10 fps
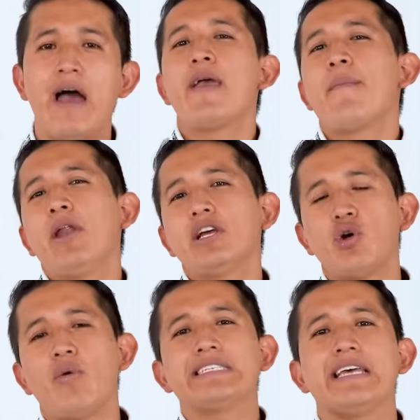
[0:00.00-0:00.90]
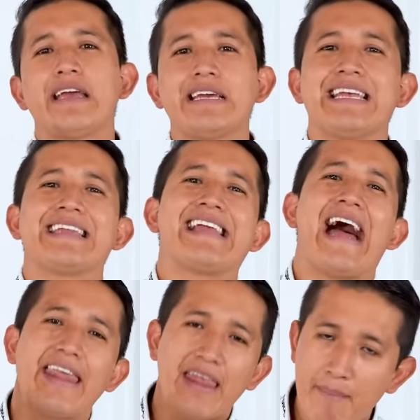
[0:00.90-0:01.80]
the piece heat up more.
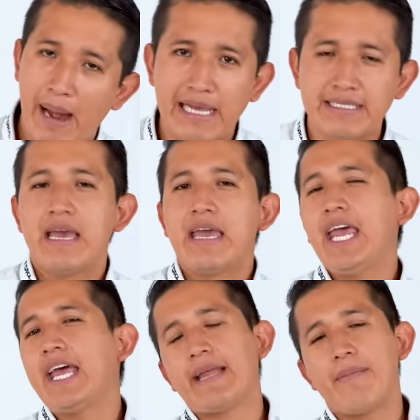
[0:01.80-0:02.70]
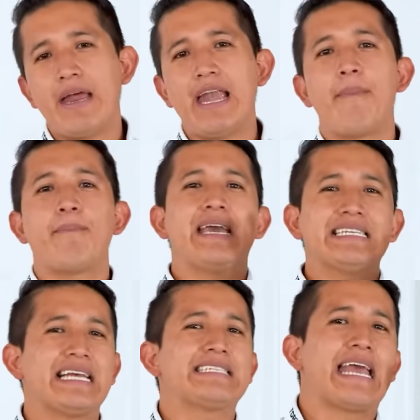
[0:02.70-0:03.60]
Number 3,
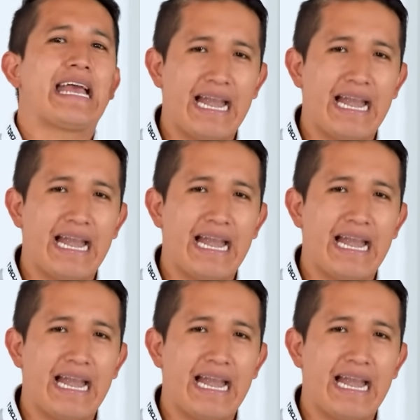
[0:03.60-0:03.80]
work